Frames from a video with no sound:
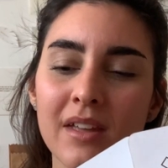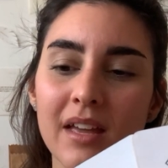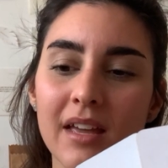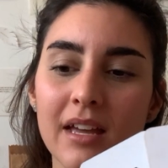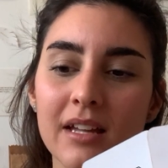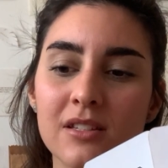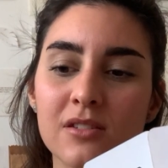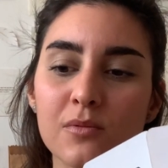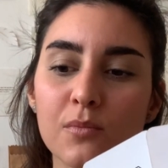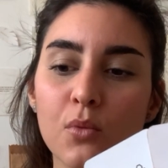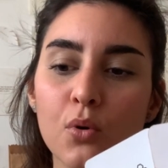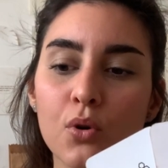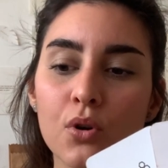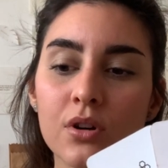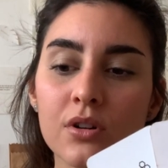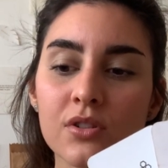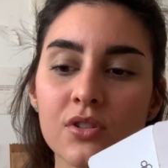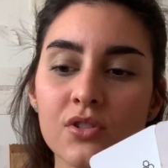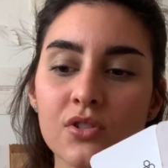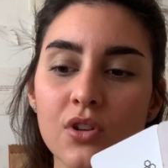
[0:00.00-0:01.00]
It's
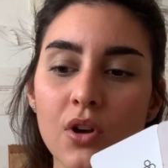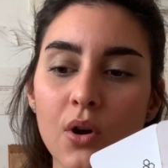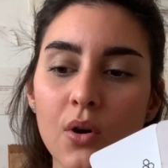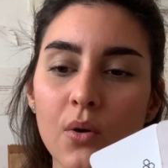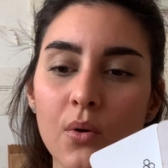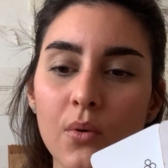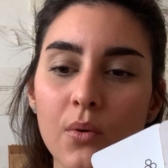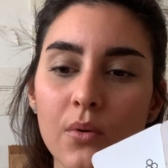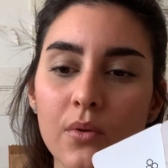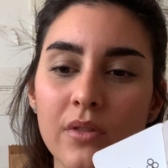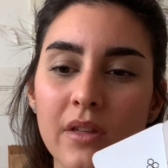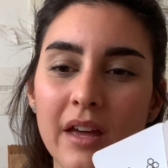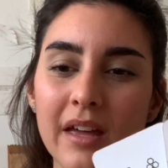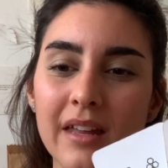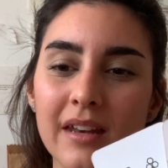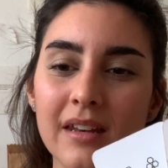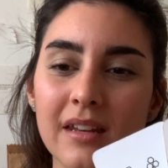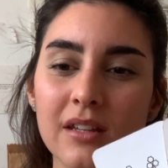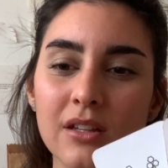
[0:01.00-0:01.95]
more so than,